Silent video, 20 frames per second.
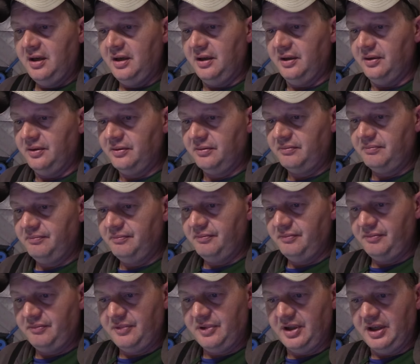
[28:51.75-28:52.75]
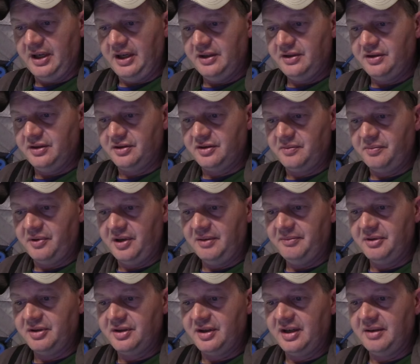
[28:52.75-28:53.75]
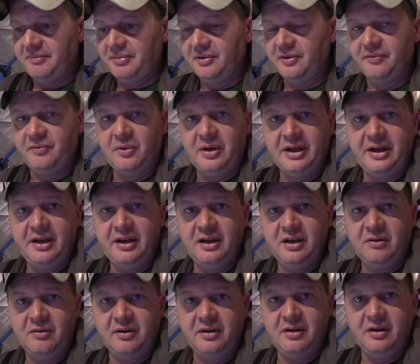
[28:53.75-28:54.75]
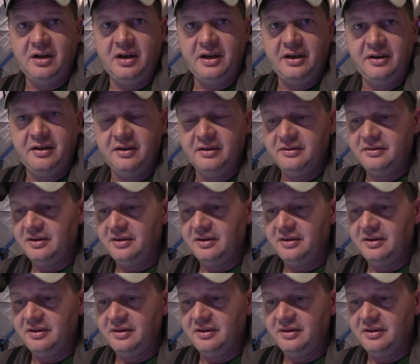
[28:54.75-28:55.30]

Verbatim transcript: you know, today's just a prime example of why to get out and grind.